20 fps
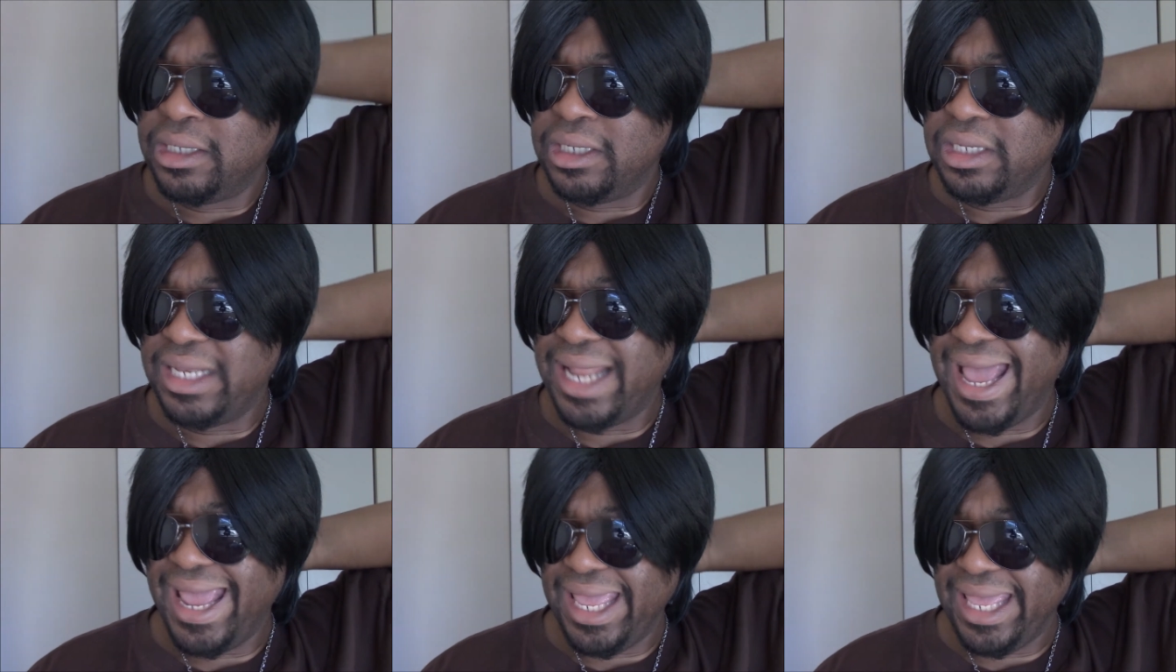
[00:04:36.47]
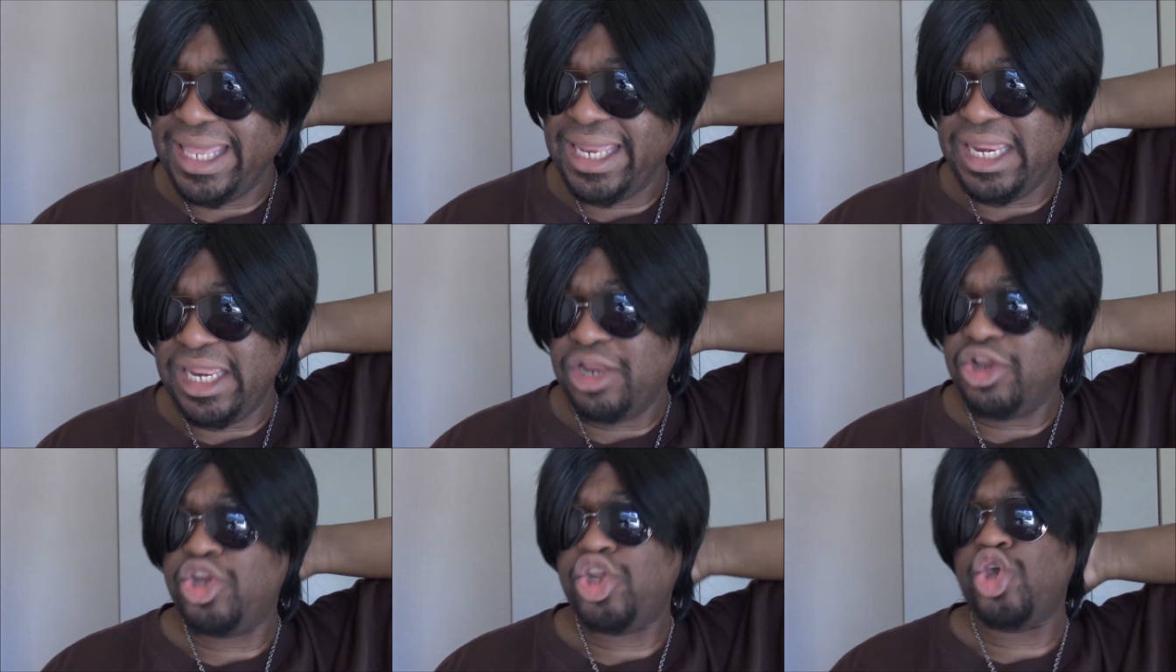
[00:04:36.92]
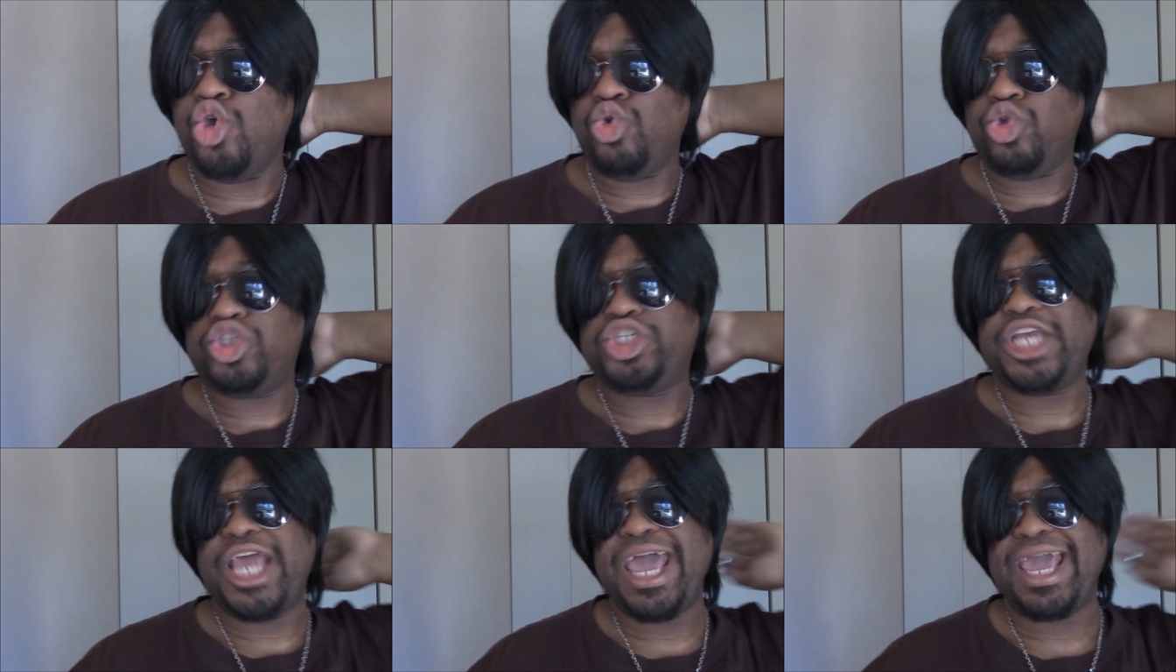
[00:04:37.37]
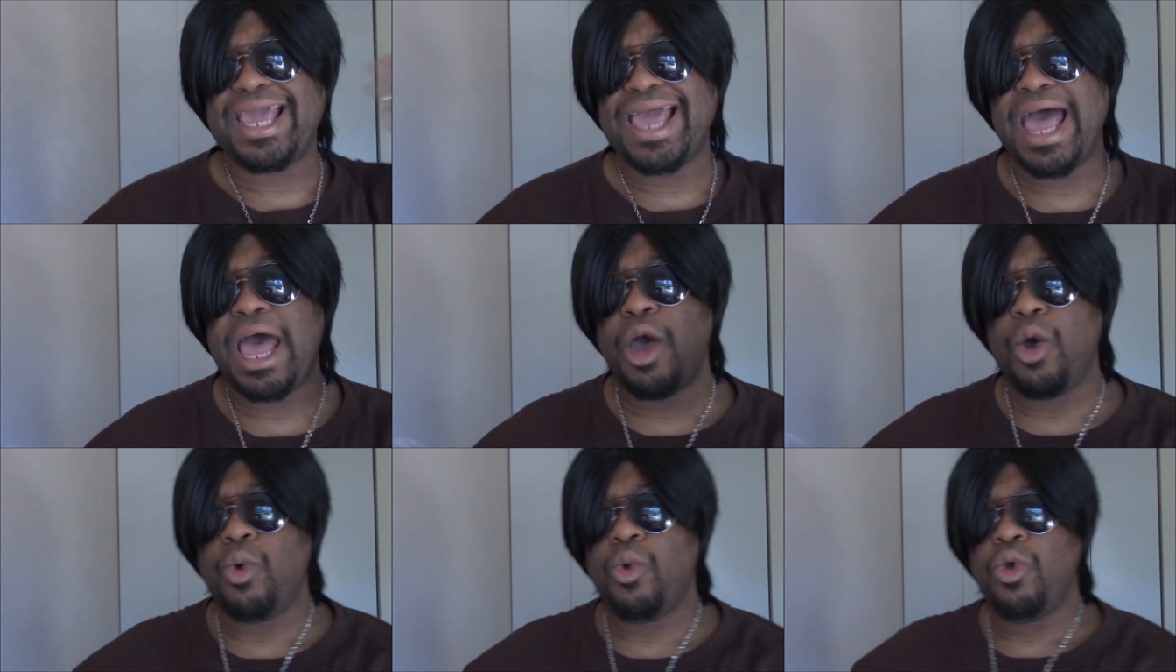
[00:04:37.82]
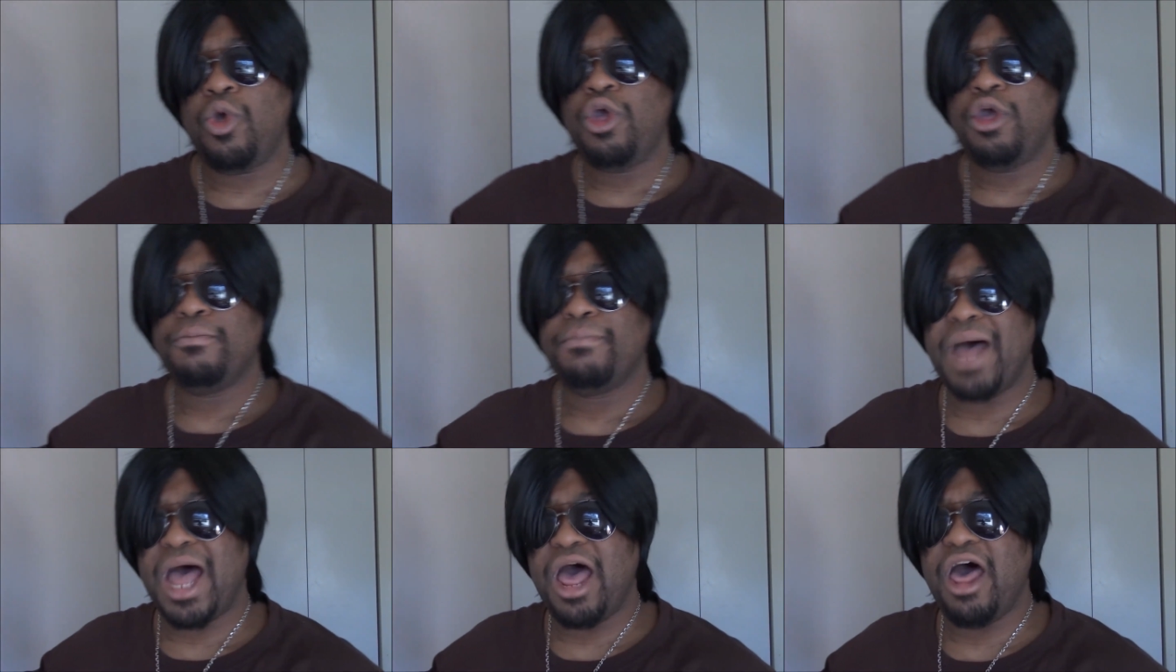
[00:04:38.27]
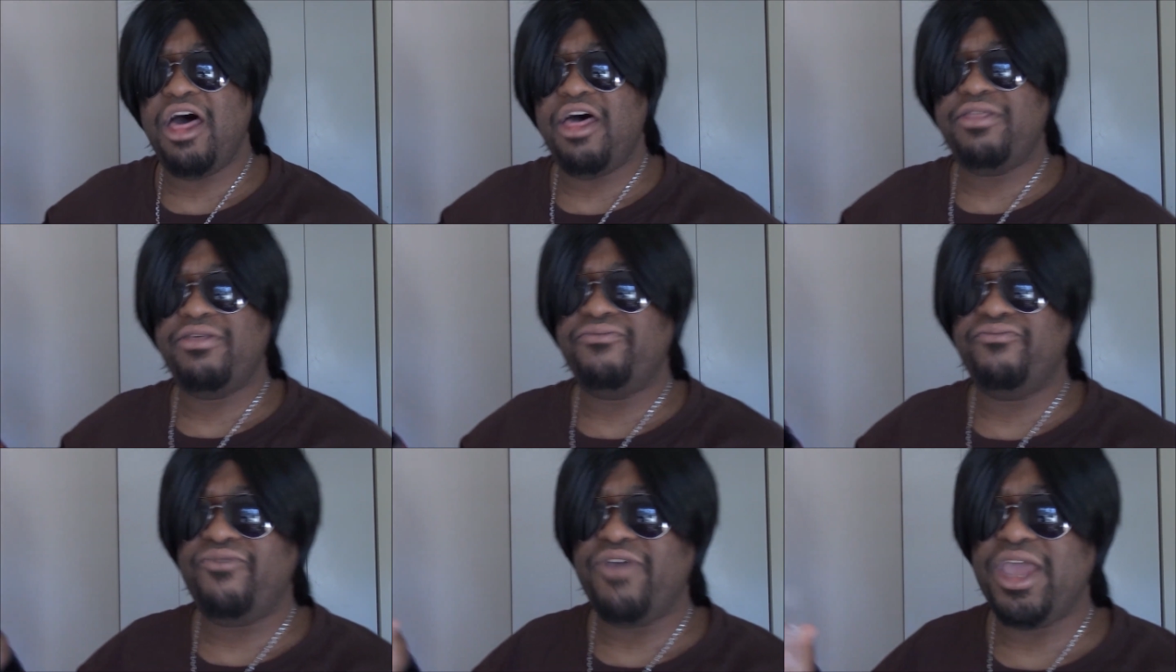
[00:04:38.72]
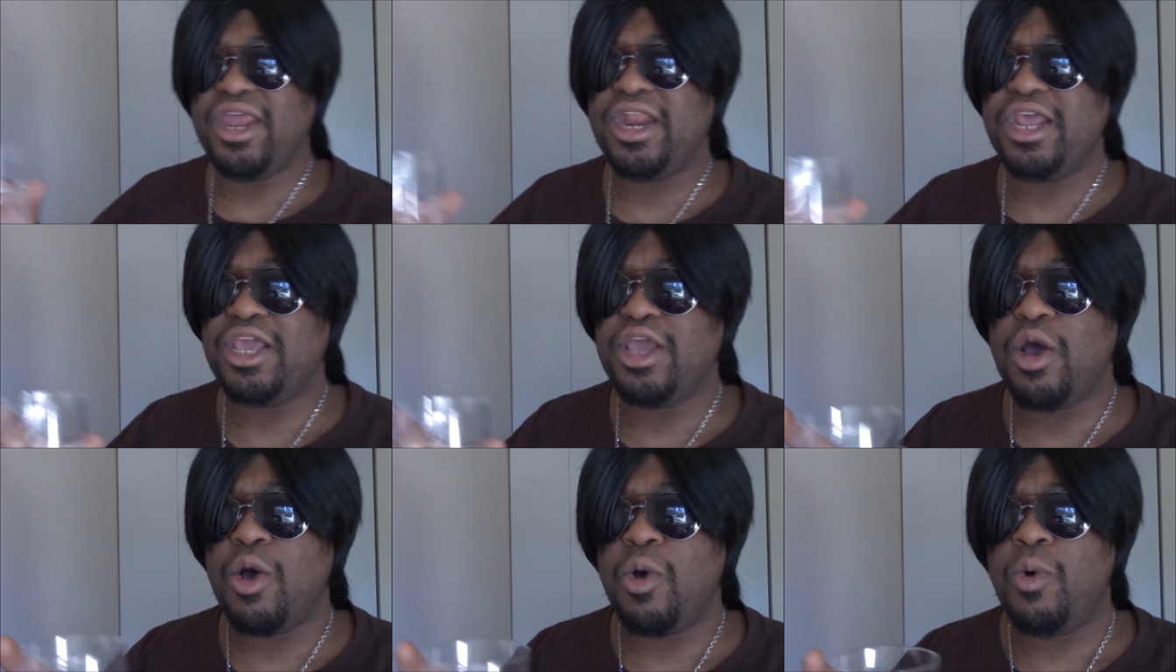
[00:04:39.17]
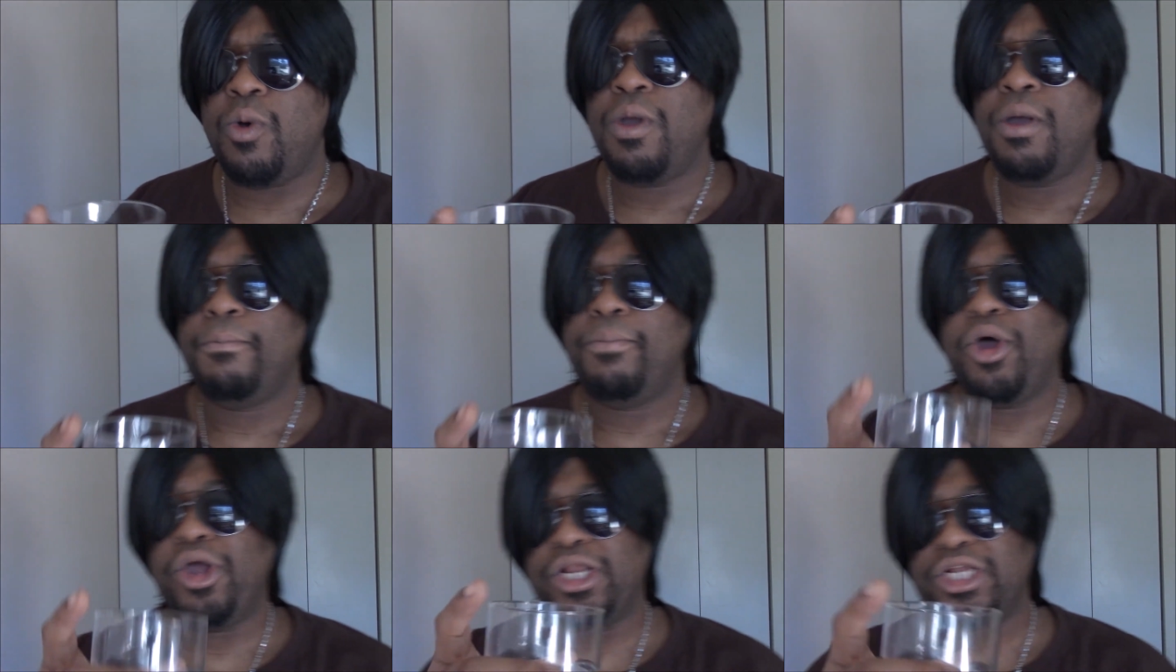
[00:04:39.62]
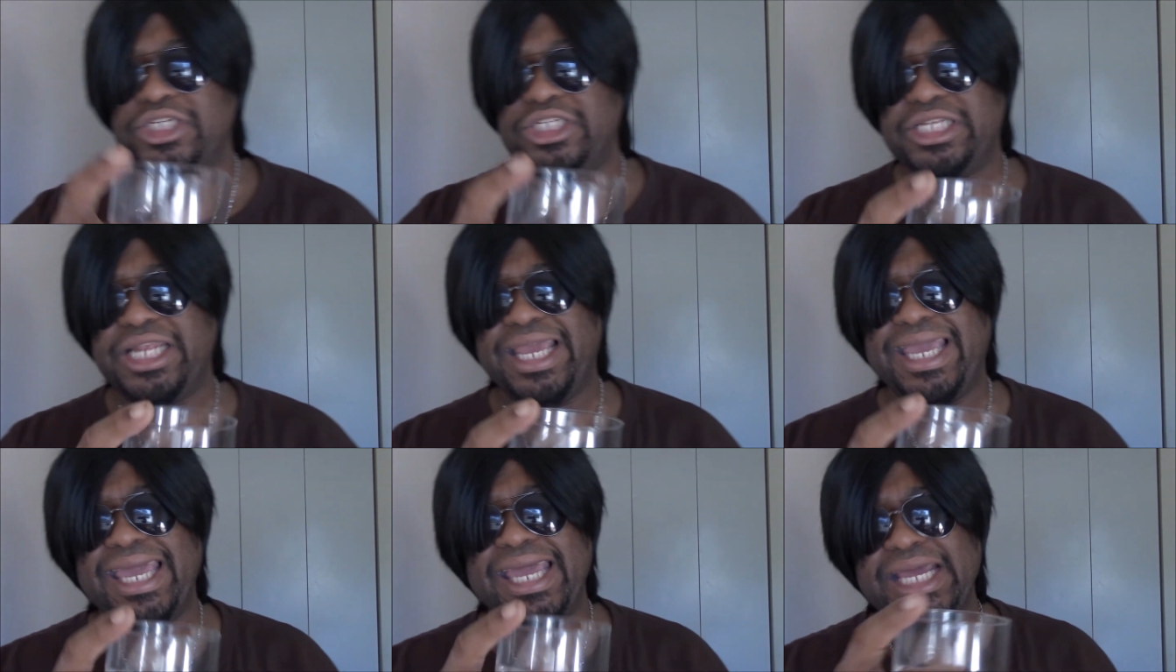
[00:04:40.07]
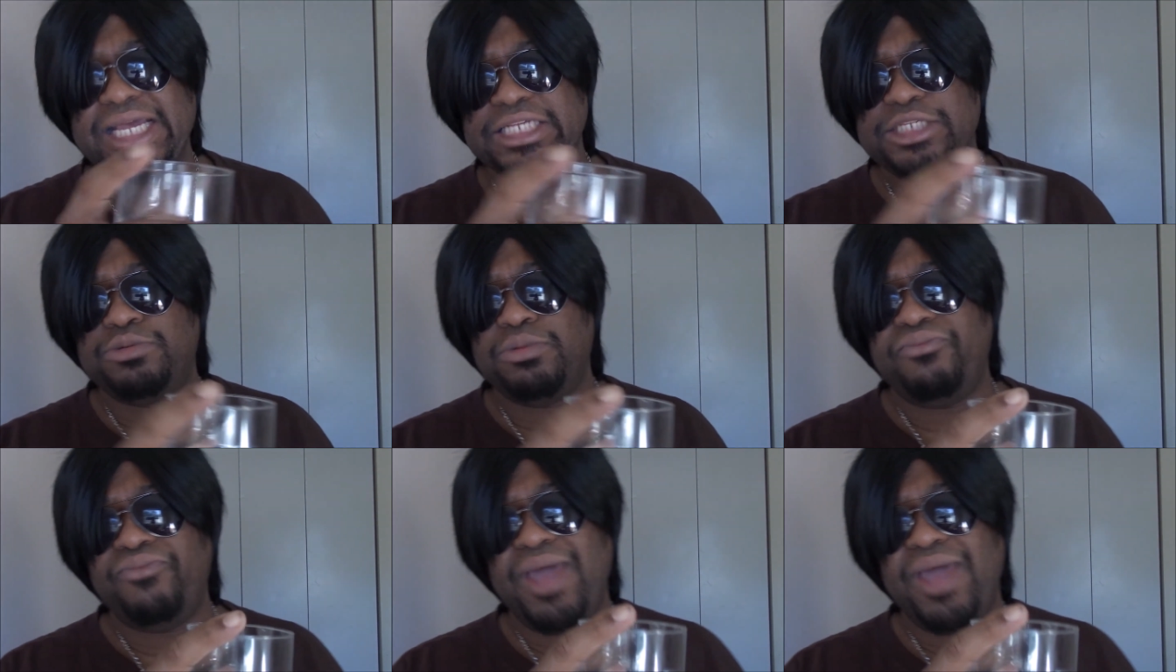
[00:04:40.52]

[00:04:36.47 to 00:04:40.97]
Like, you check out my other video, Punish the Kids with